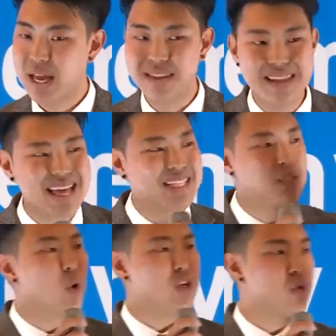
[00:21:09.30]
And then
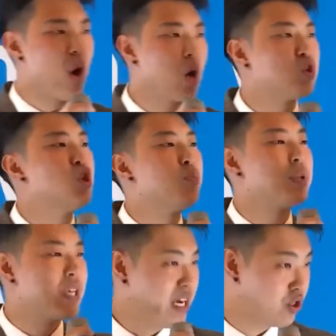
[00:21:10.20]
that's what you call
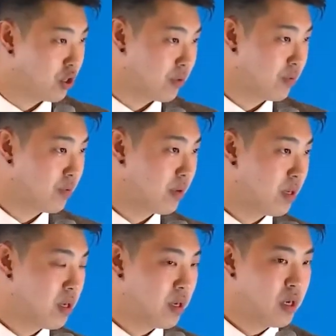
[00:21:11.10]
duplication.
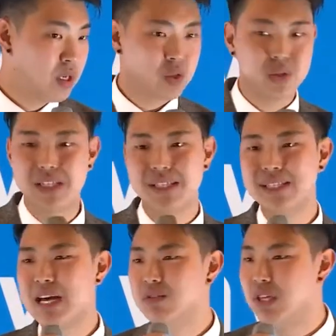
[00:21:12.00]
So does this
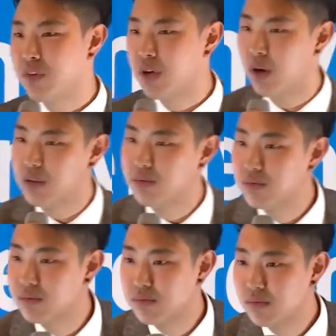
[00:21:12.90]
sound difficult?
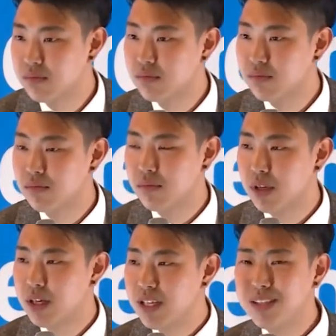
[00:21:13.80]
No.
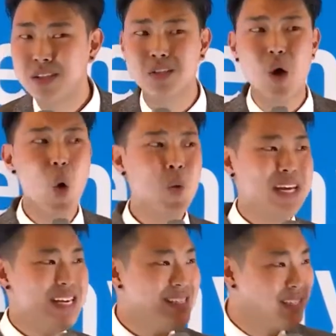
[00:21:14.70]
It's so
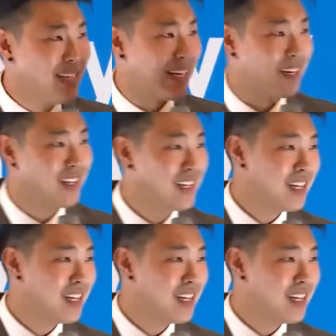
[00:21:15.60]
easy.